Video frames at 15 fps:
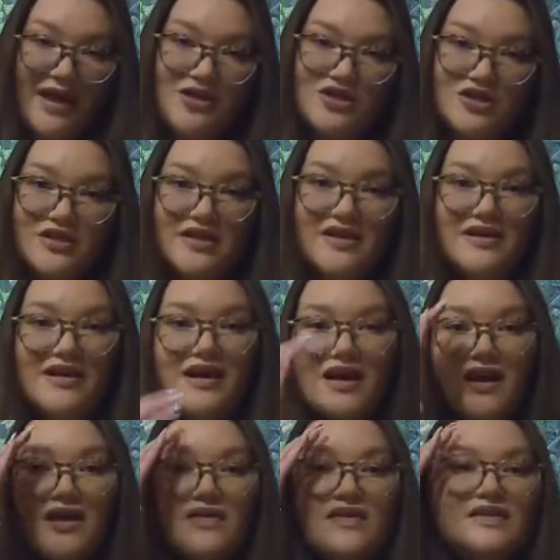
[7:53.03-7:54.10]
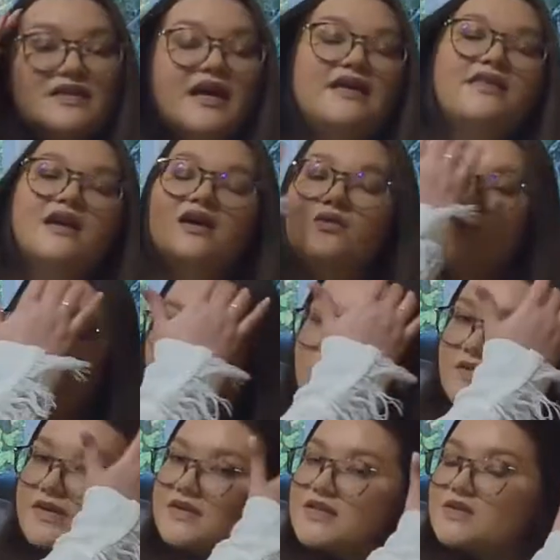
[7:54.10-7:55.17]
actually, the day that I
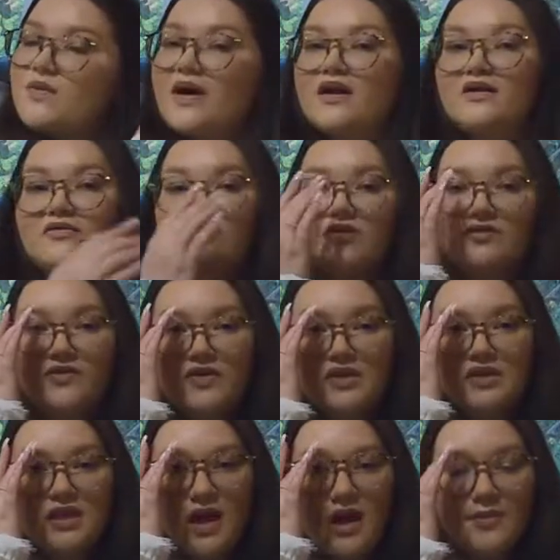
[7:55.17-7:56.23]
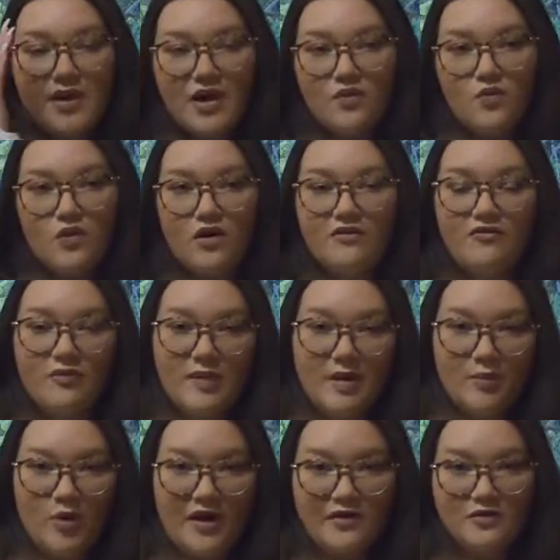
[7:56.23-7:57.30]
wore this sweater for the first time, I wore it for my
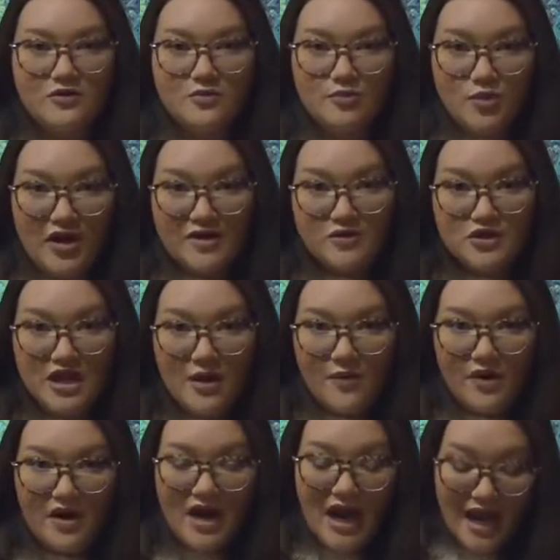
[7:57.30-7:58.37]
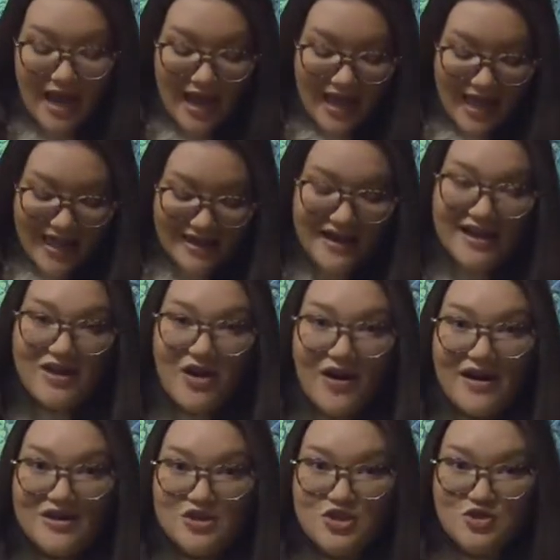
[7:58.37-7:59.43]
bridal shower, and I
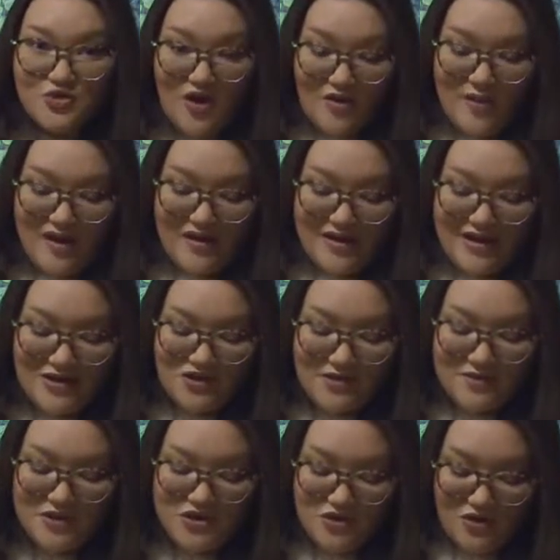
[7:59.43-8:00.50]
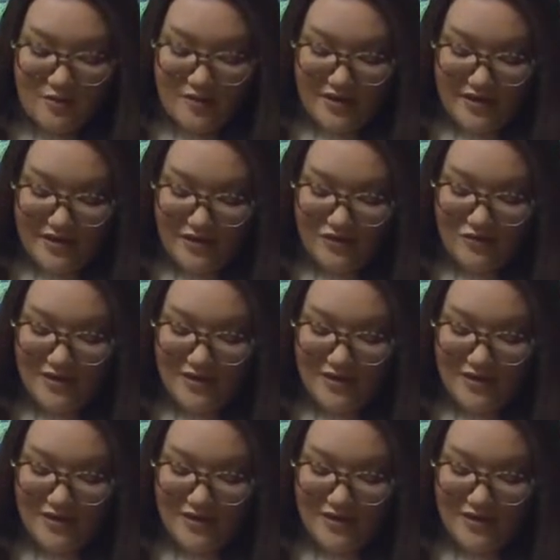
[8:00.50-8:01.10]
got a strawberry. I dropped a strawberry like